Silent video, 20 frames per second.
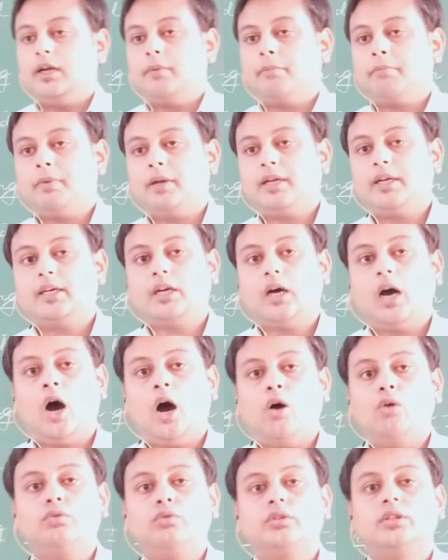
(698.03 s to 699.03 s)
plug it
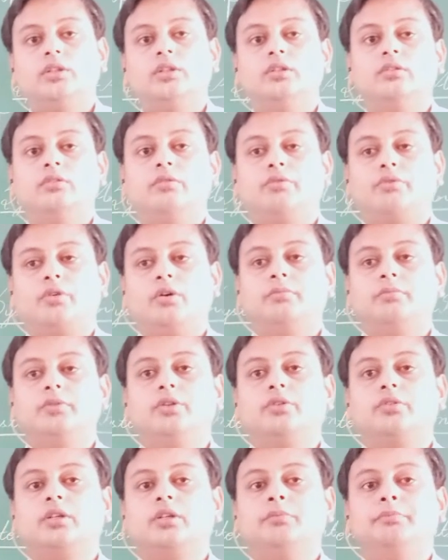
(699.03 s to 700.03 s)
out from
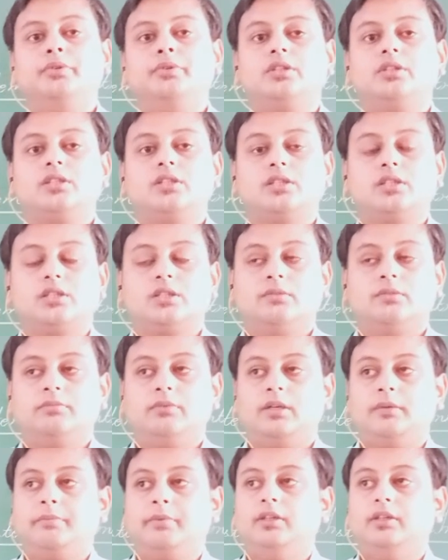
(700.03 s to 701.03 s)
your computer system,
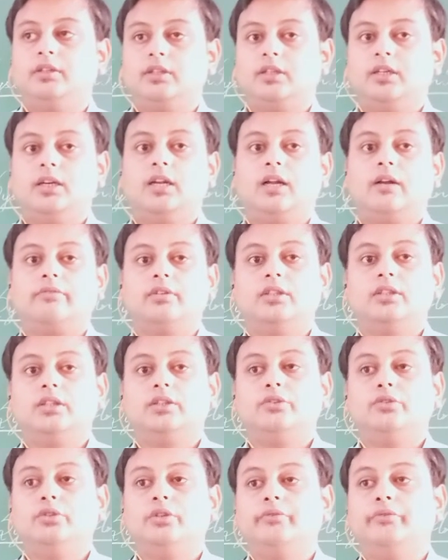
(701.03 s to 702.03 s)
that printer, and after
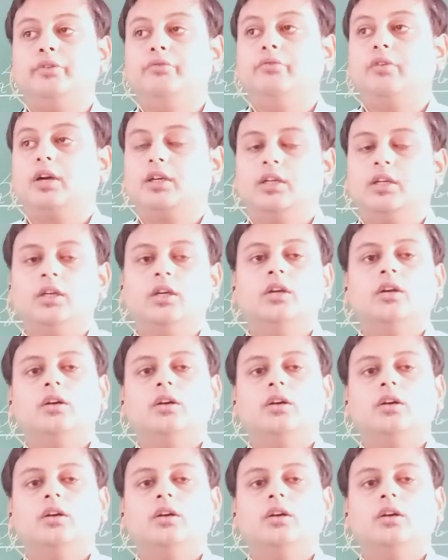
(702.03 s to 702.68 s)
that if you want,